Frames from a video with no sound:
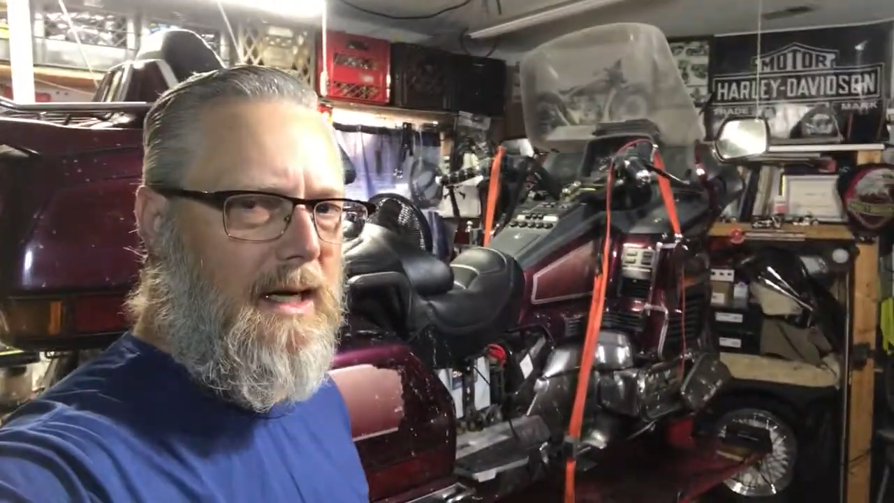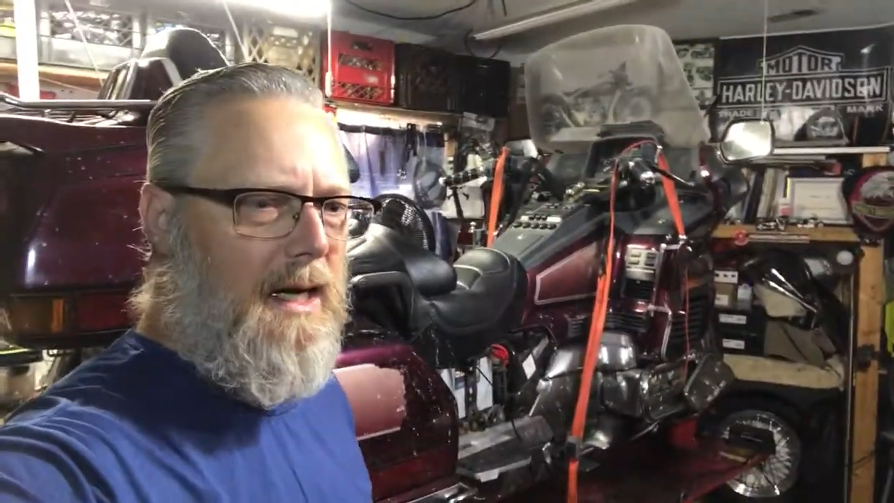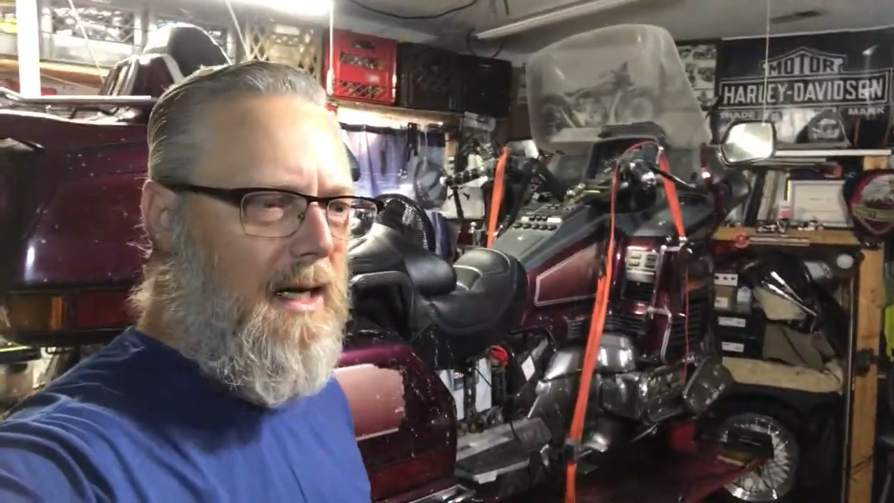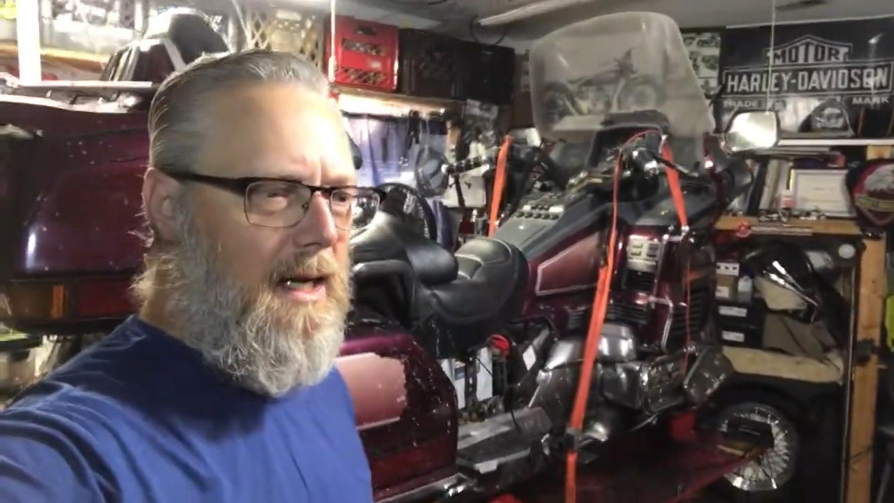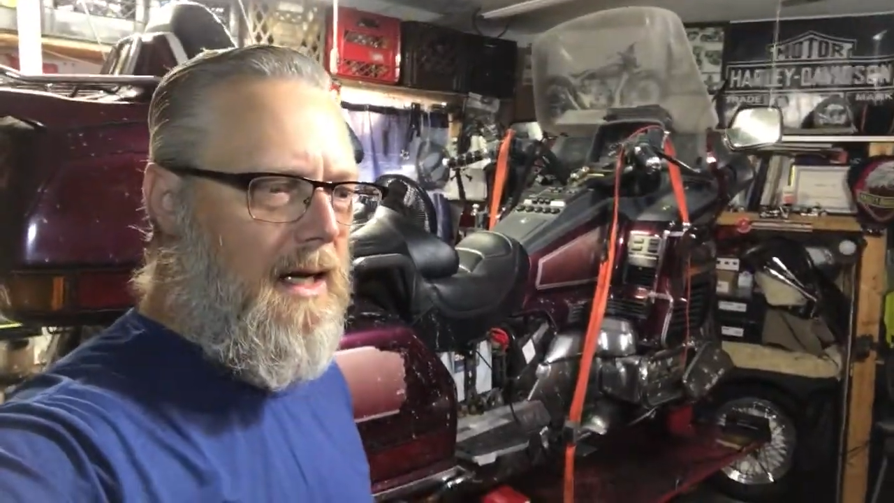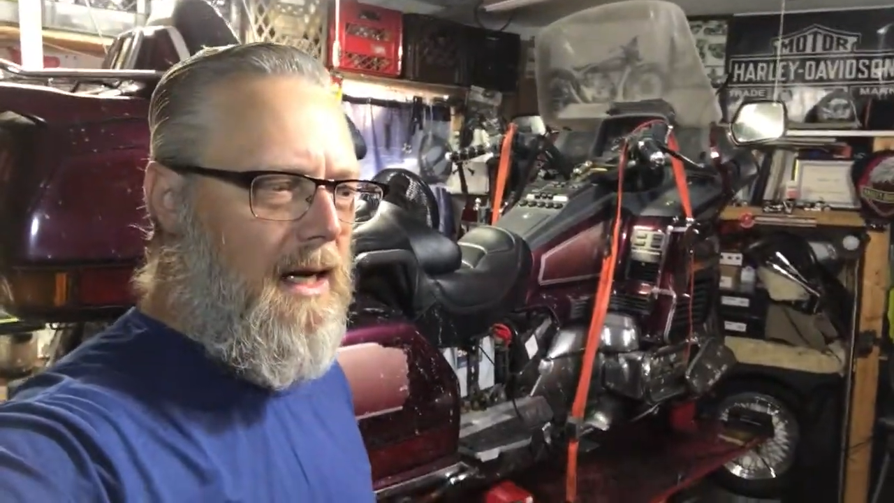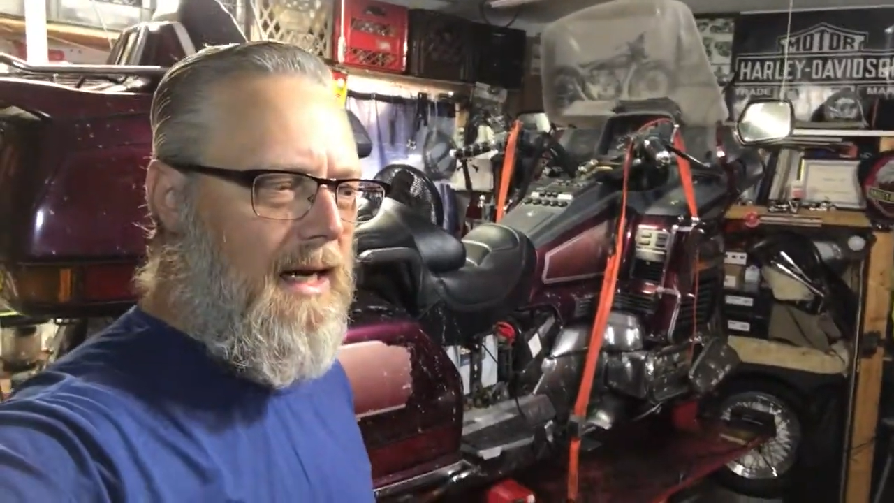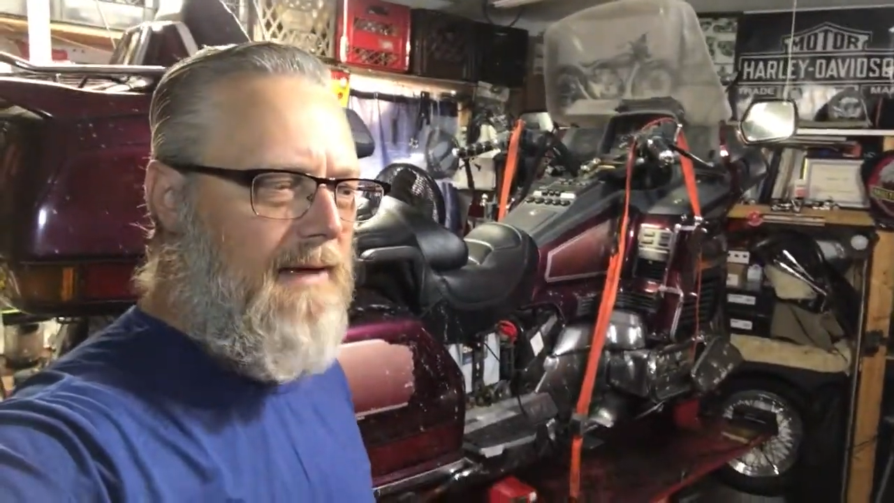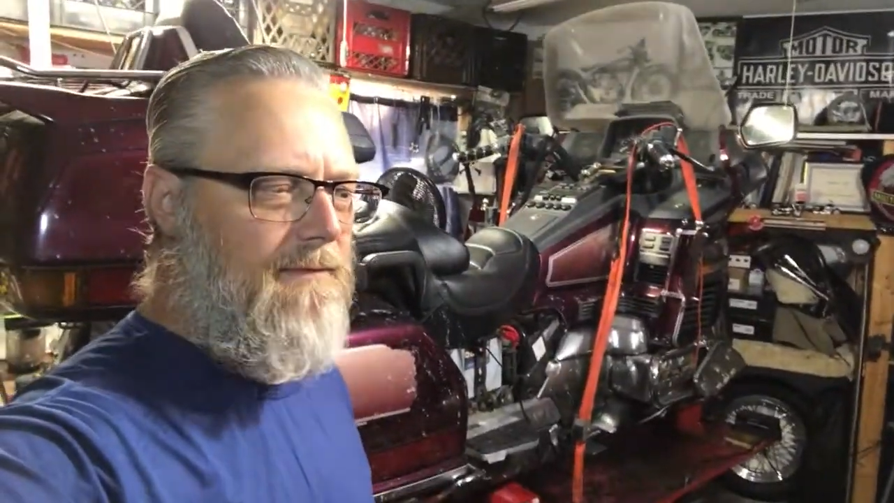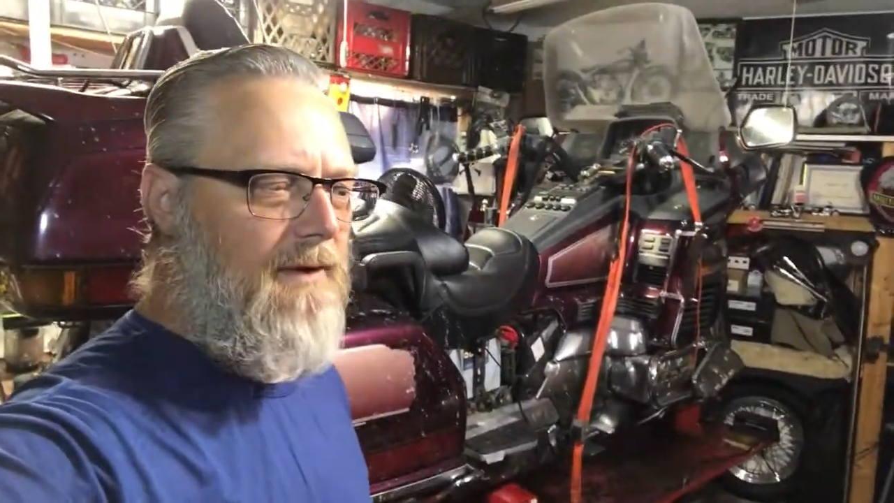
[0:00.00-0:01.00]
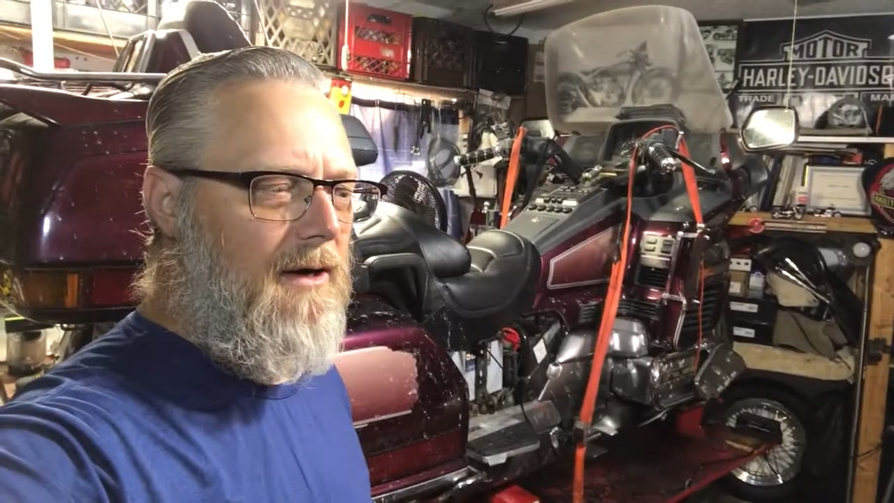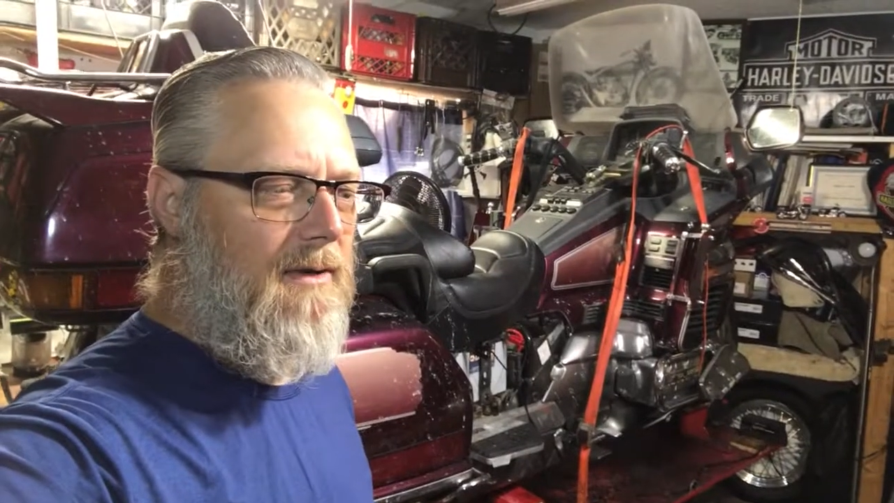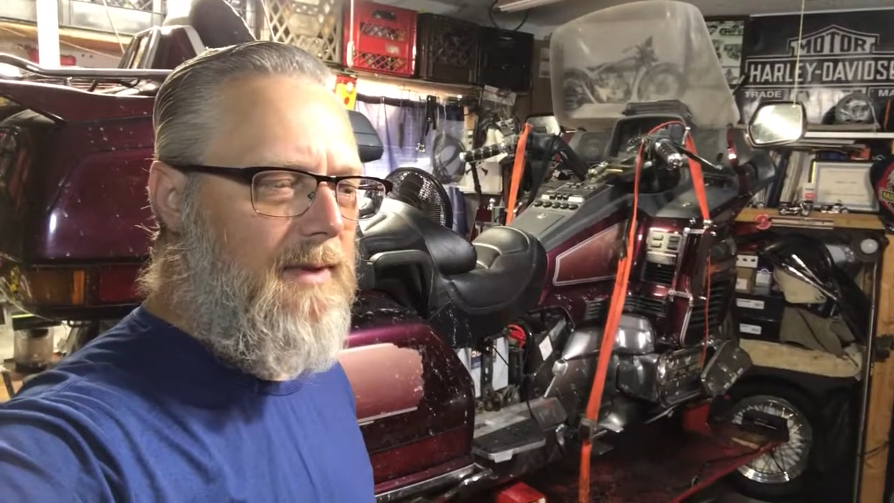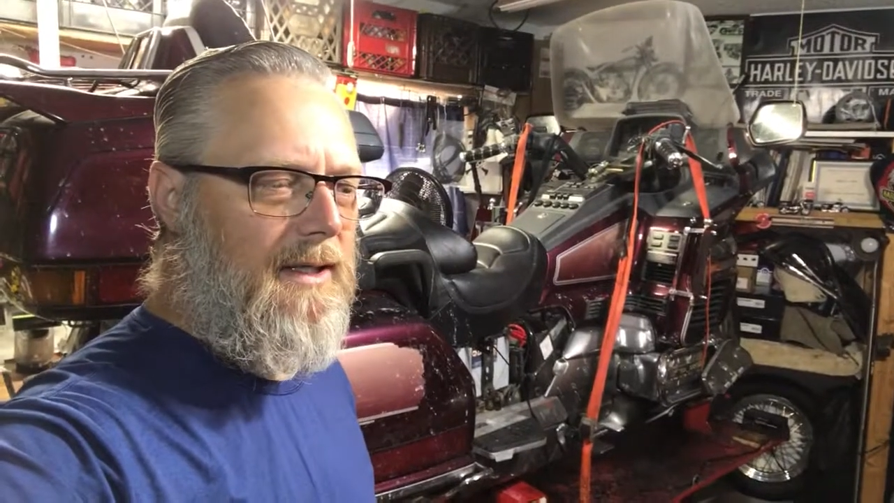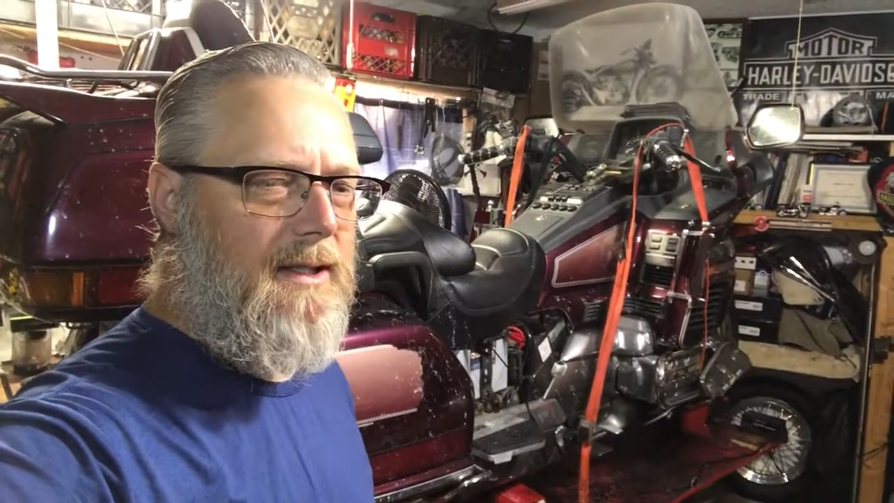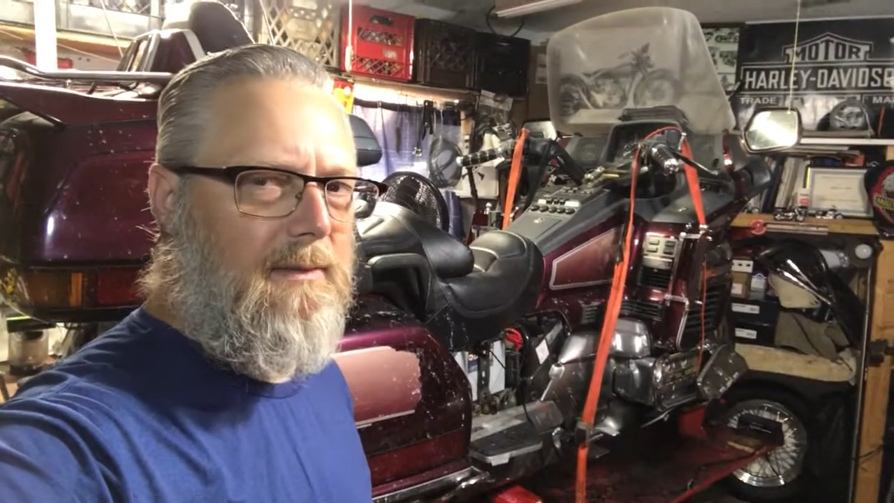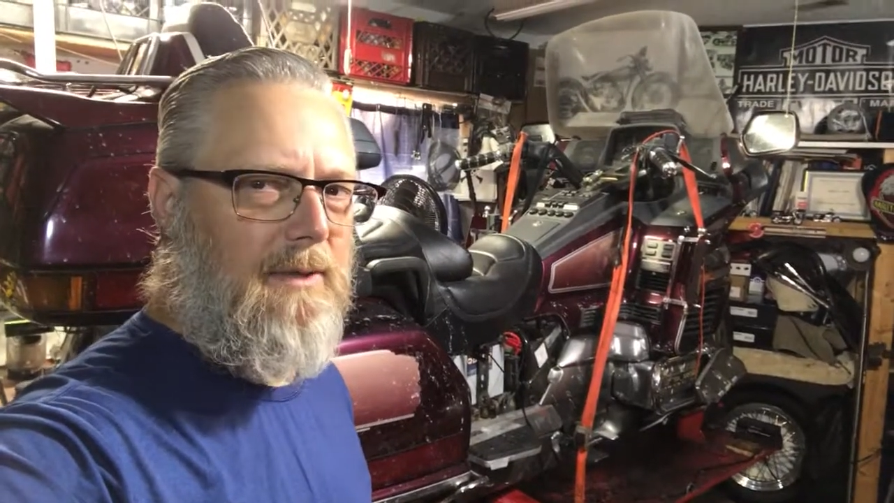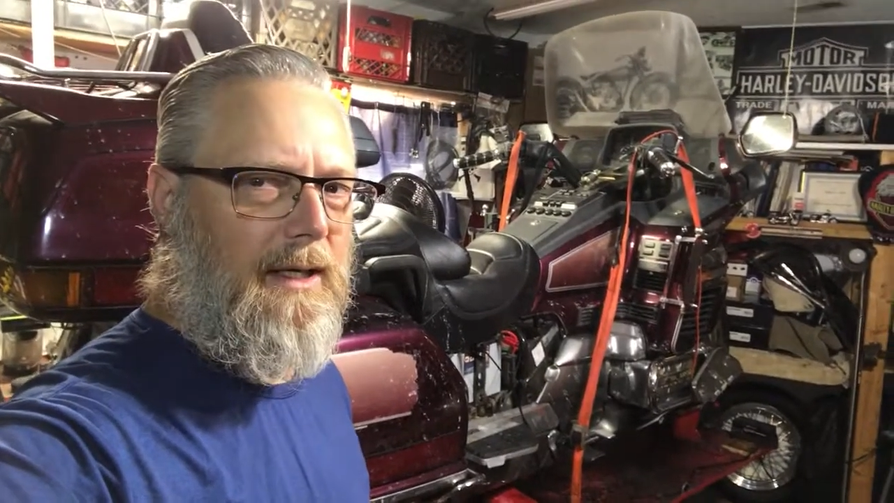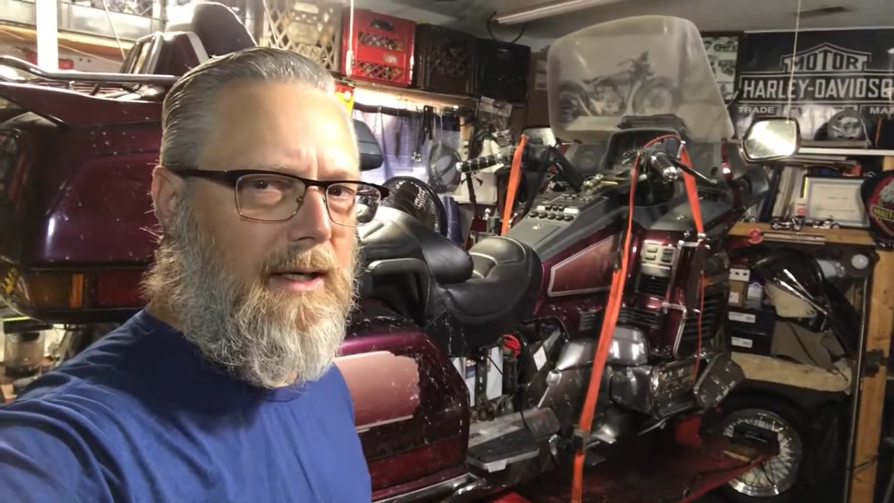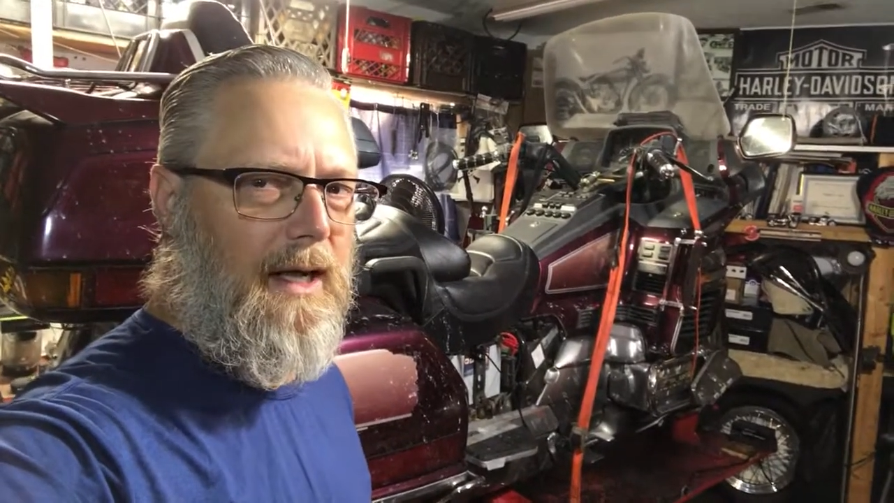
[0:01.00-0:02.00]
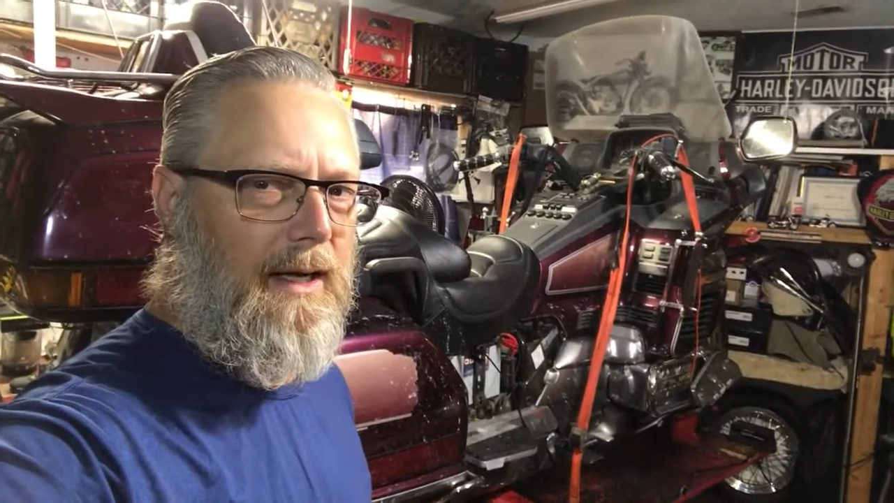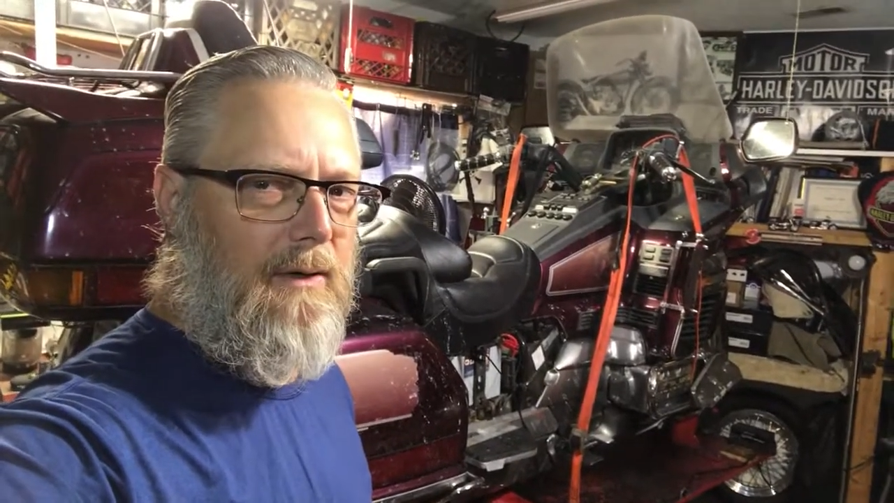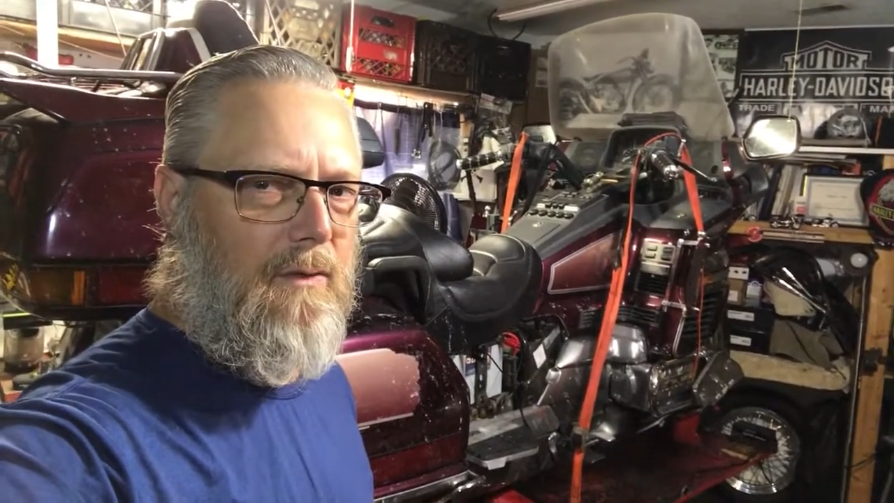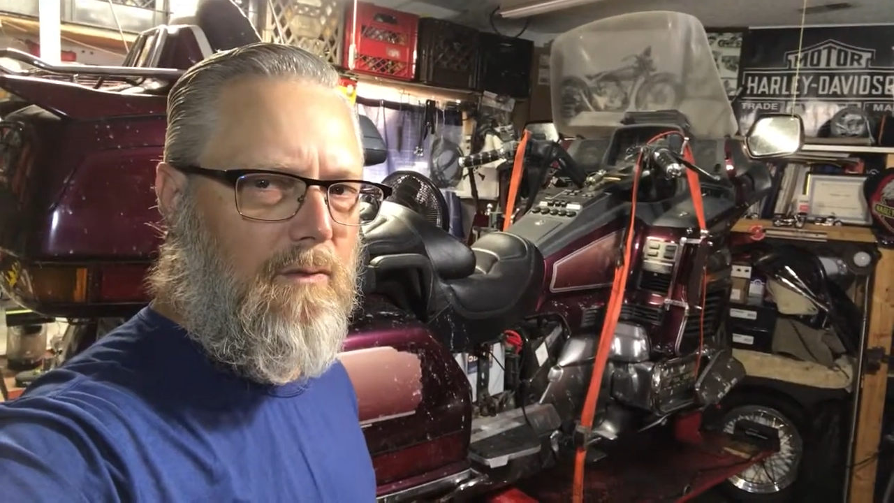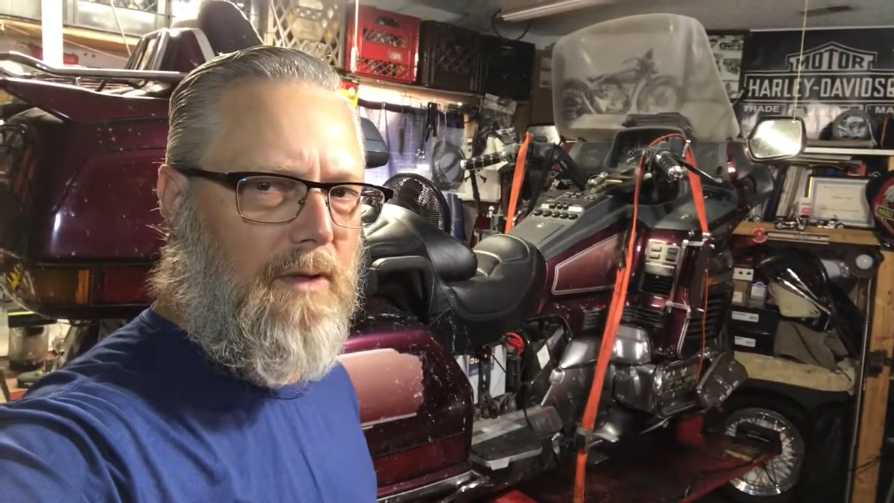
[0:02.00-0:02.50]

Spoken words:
I fired the bike up, let it idle,